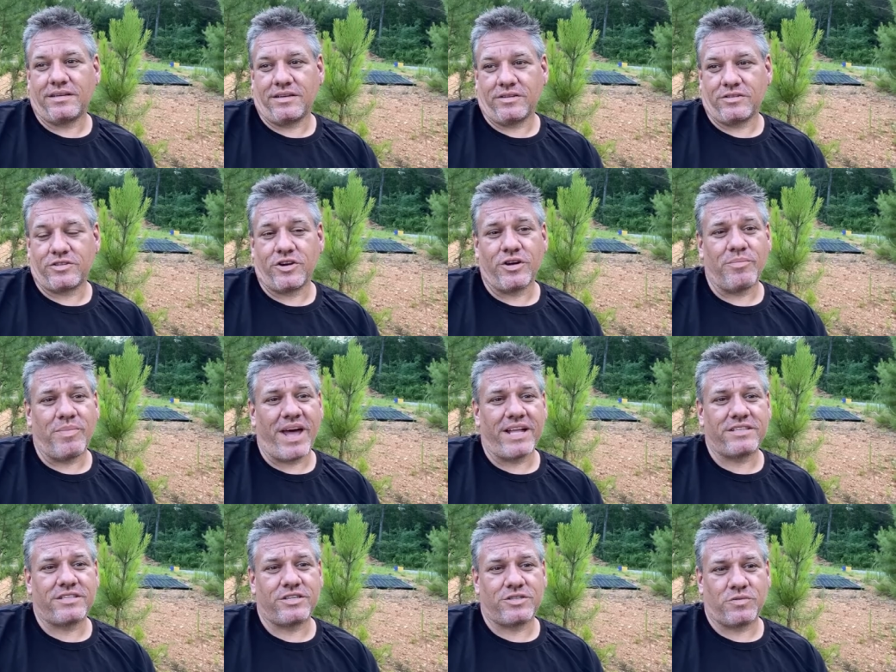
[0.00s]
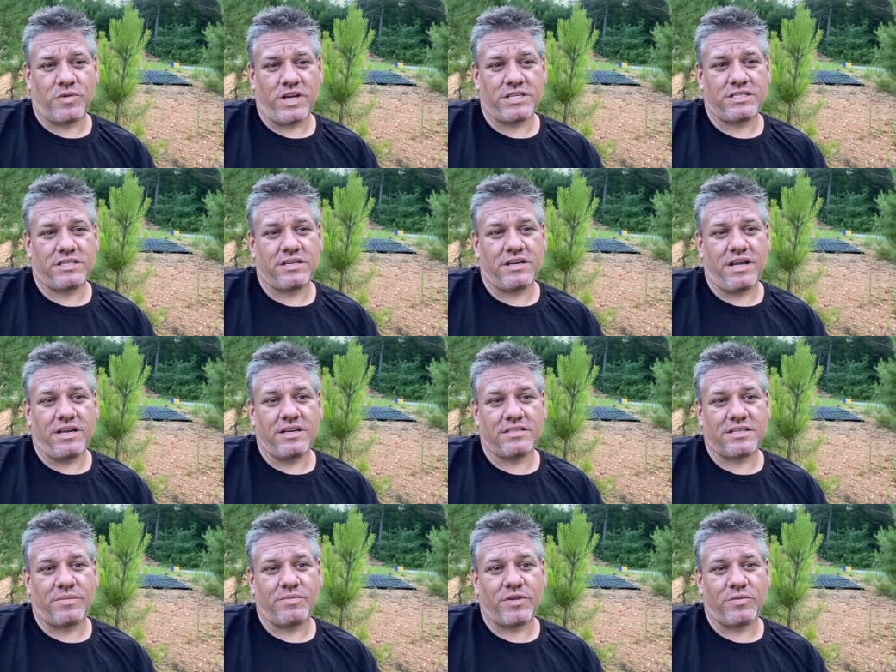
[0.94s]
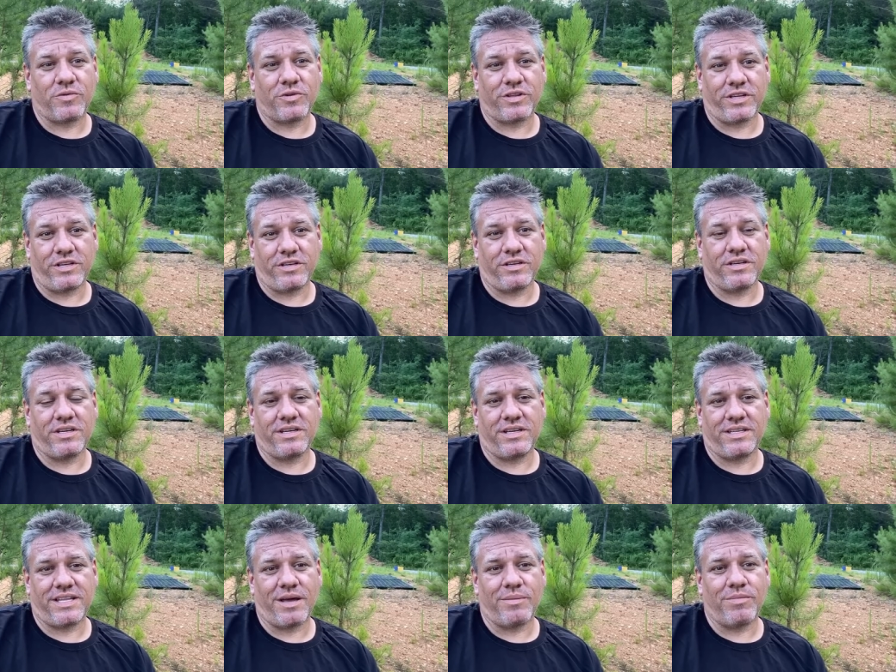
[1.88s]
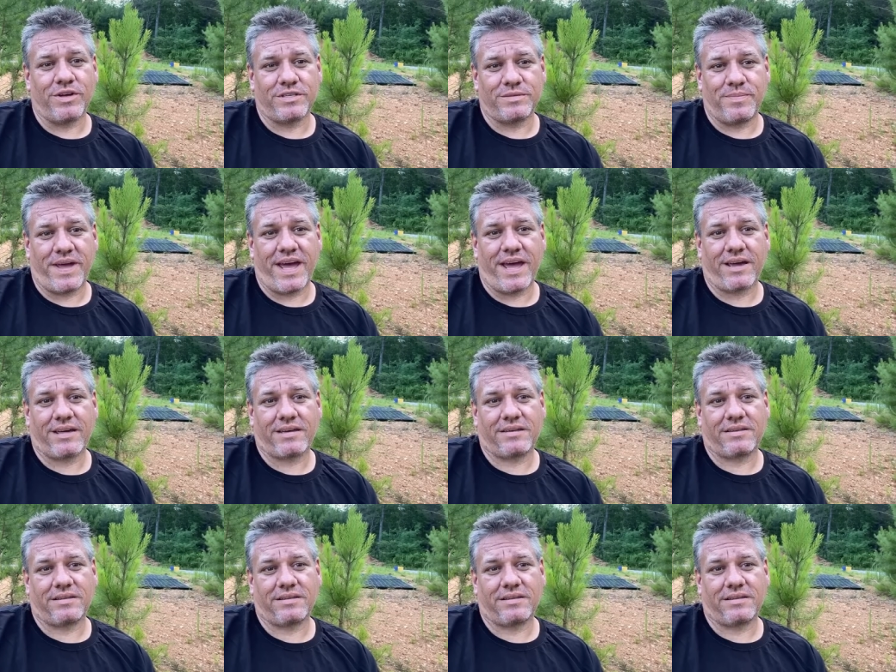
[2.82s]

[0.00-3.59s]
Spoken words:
turn a bad situation into something really good and get that bus back.